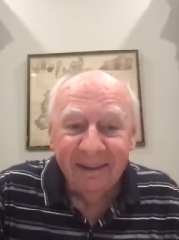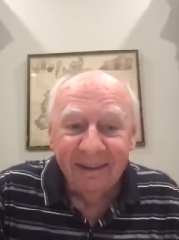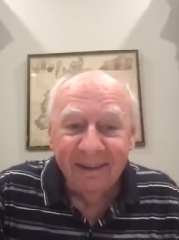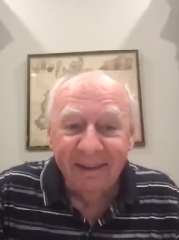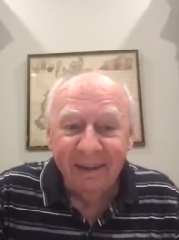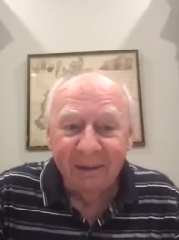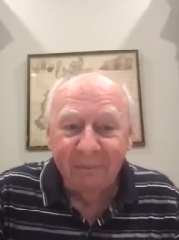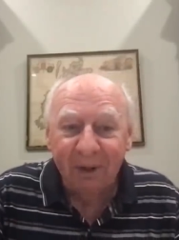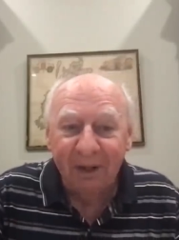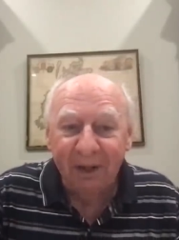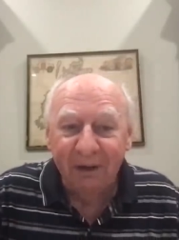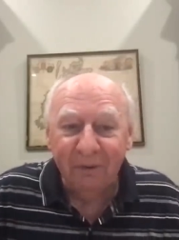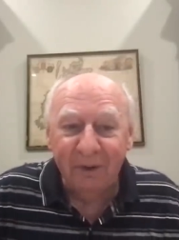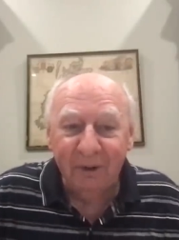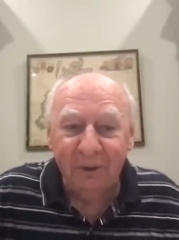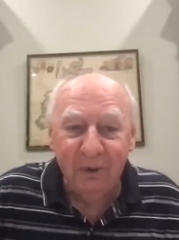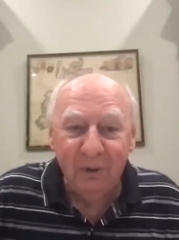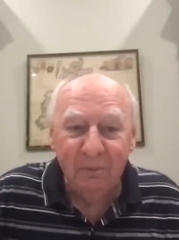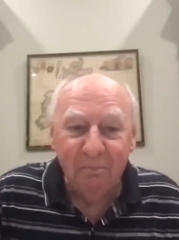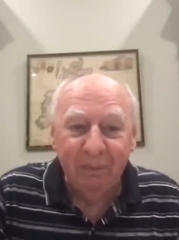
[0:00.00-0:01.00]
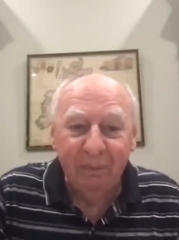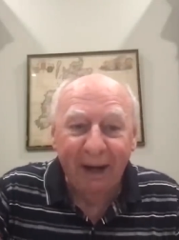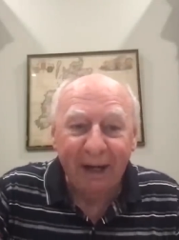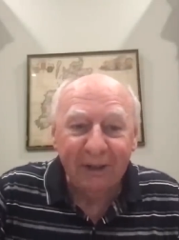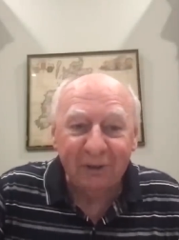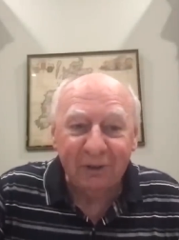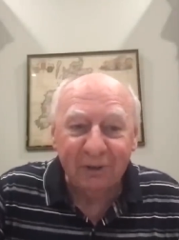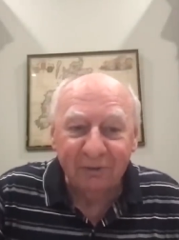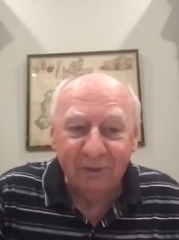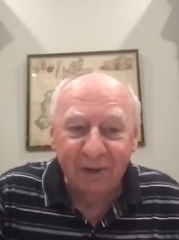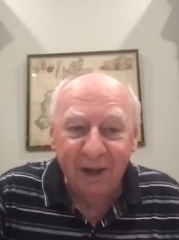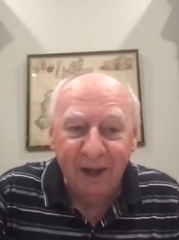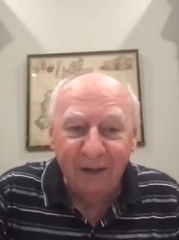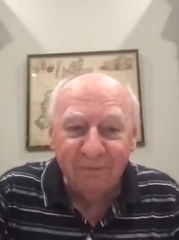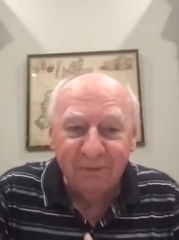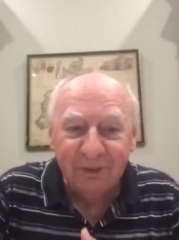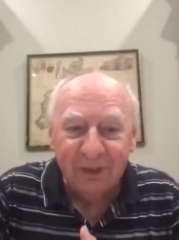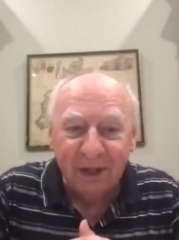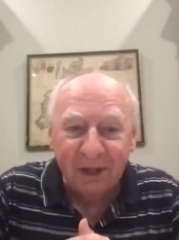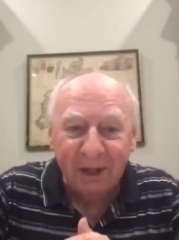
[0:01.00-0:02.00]
And whenever a new batch of
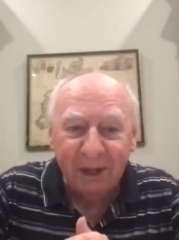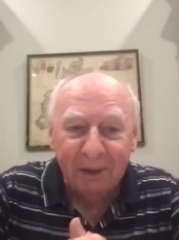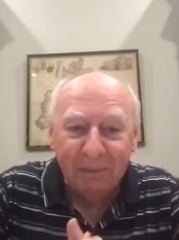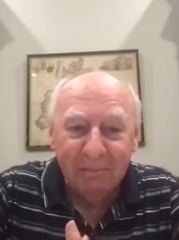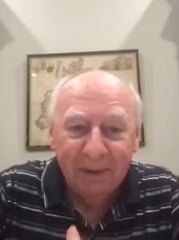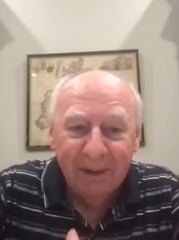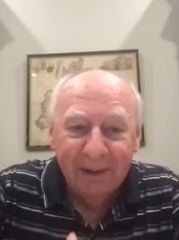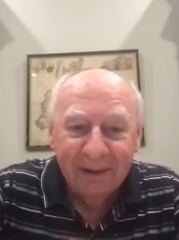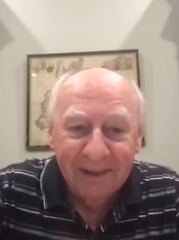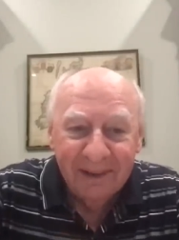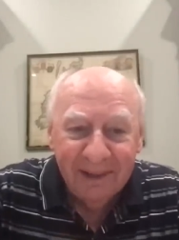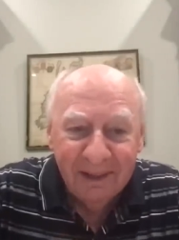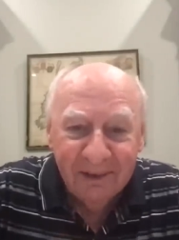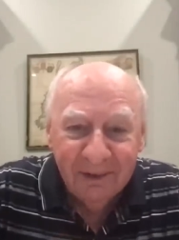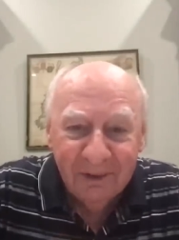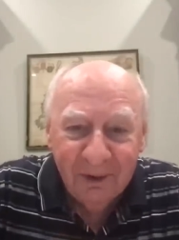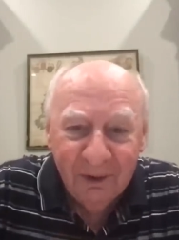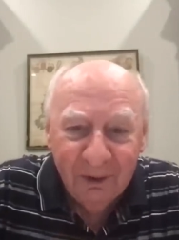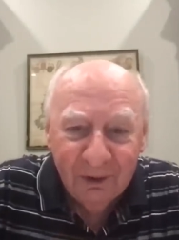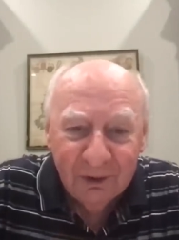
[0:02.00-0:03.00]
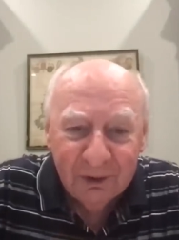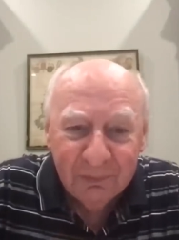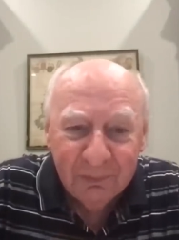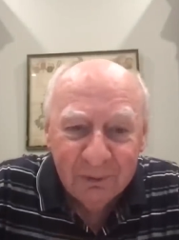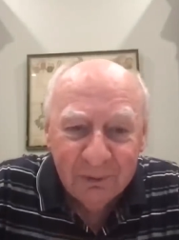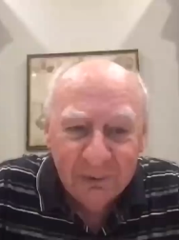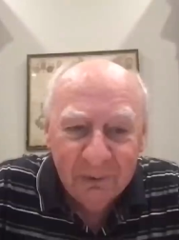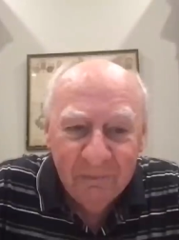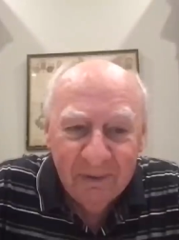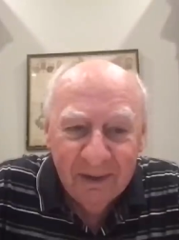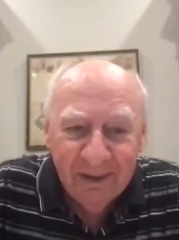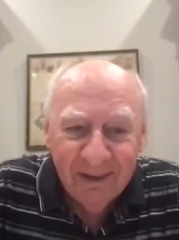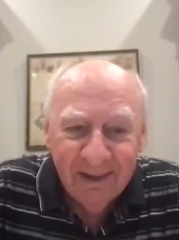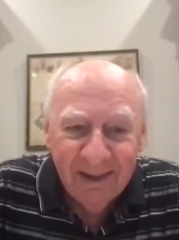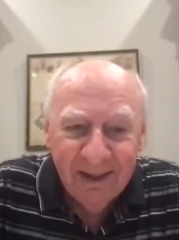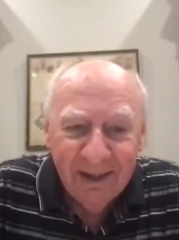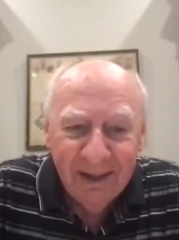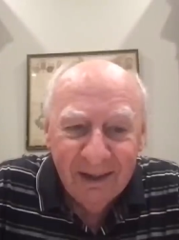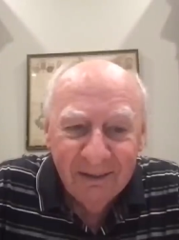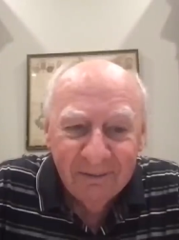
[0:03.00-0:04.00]
gloves came into the hospital,
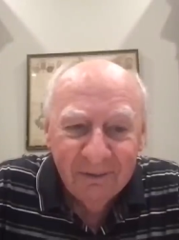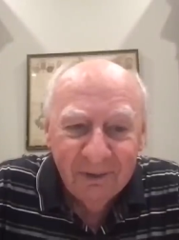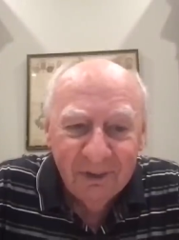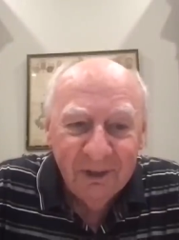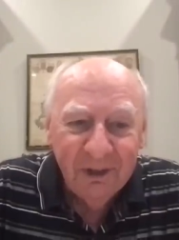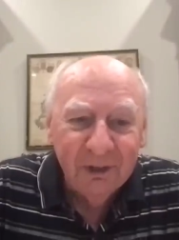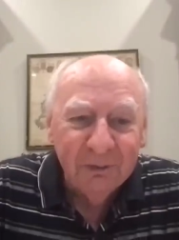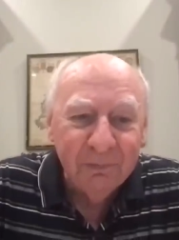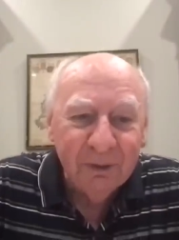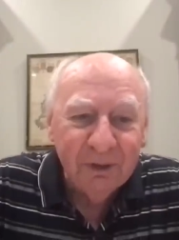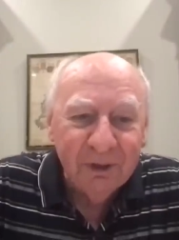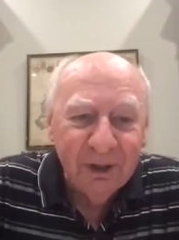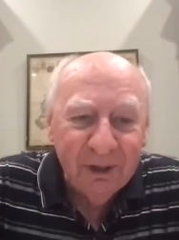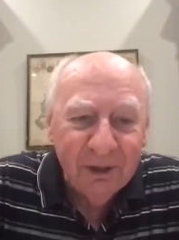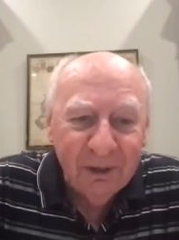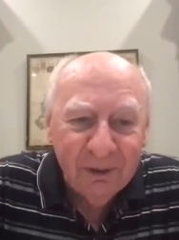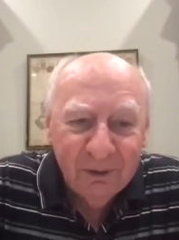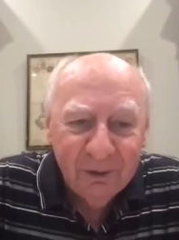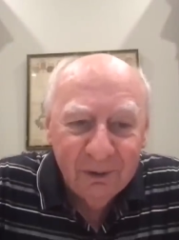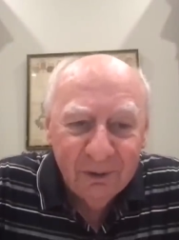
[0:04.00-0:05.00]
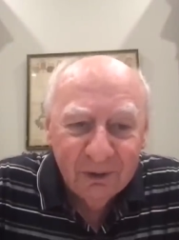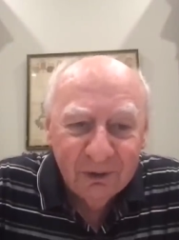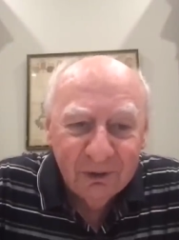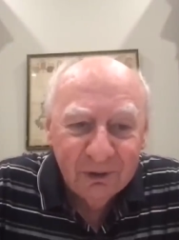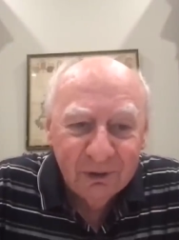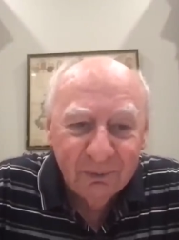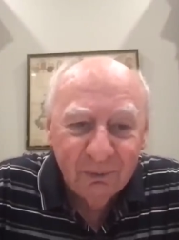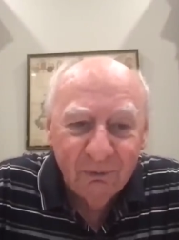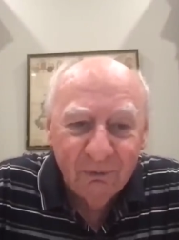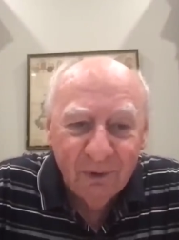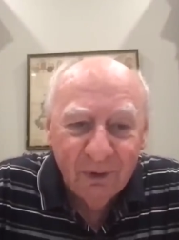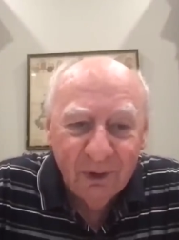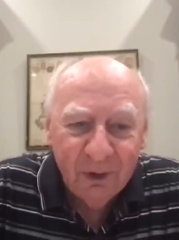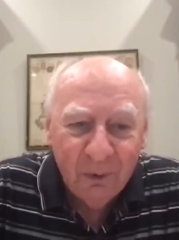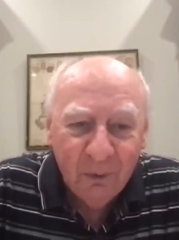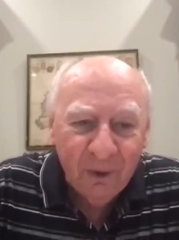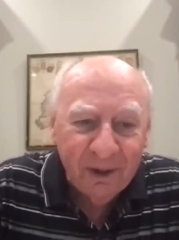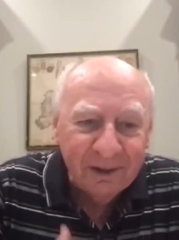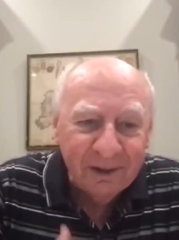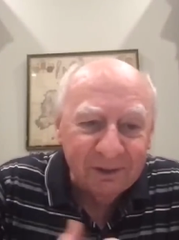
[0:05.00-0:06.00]
uh, these particular nurses were very
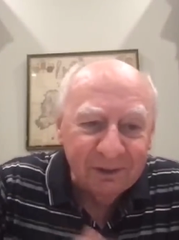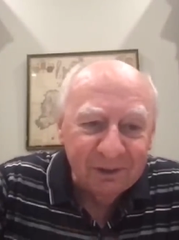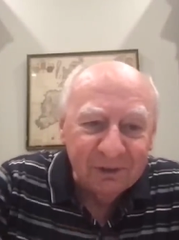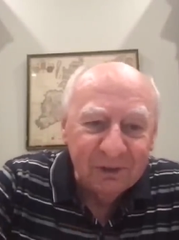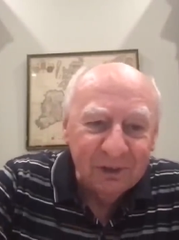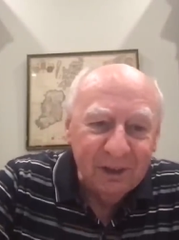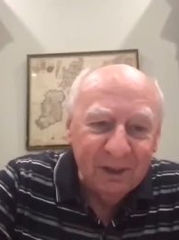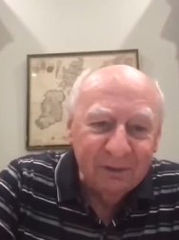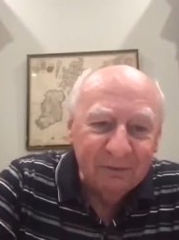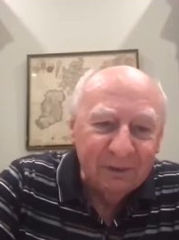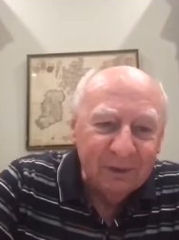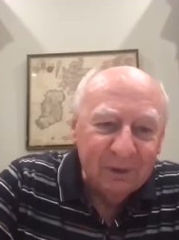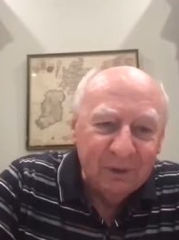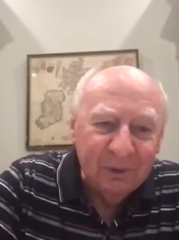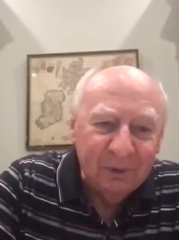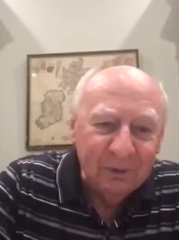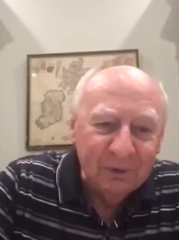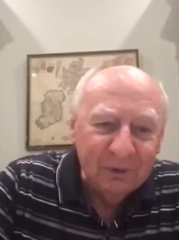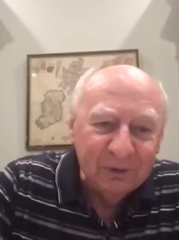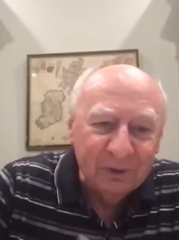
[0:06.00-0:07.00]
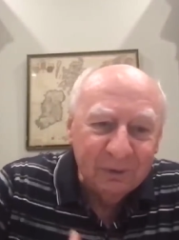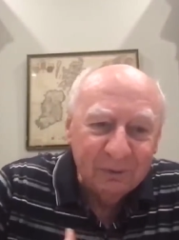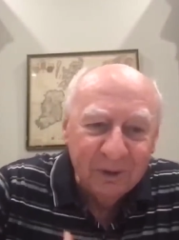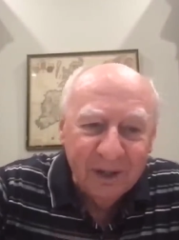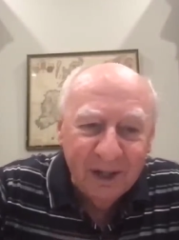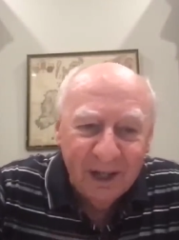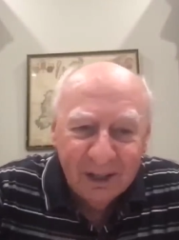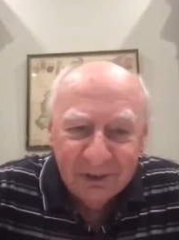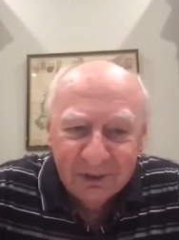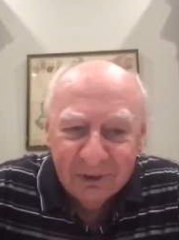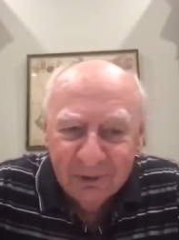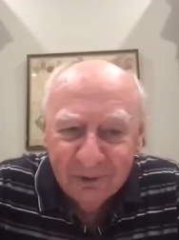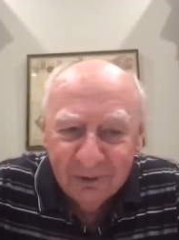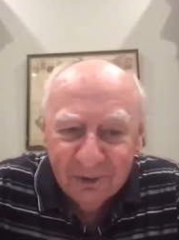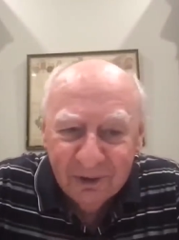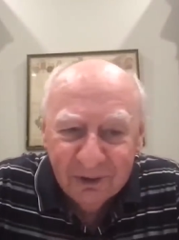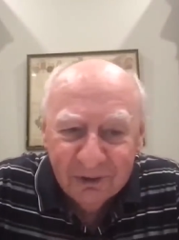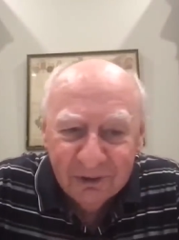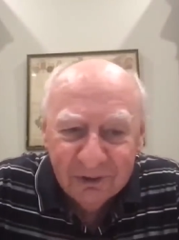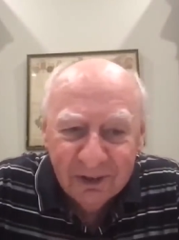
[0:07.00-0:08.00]
quick to see if it caused a reaction on
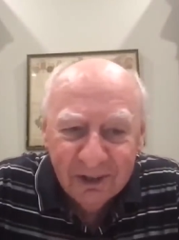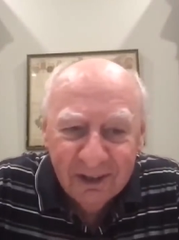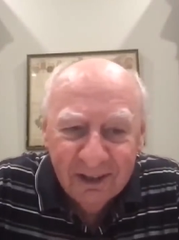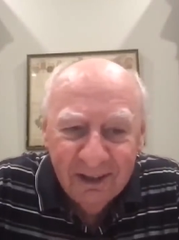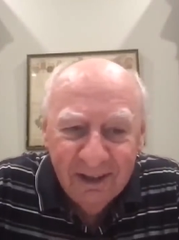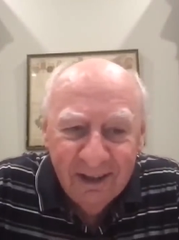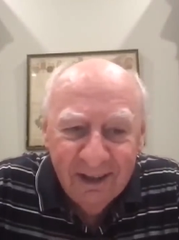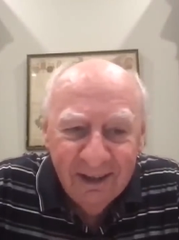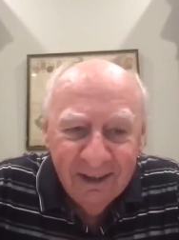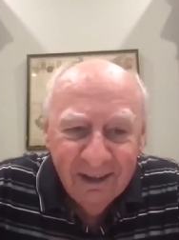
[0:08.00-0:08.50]
their skin.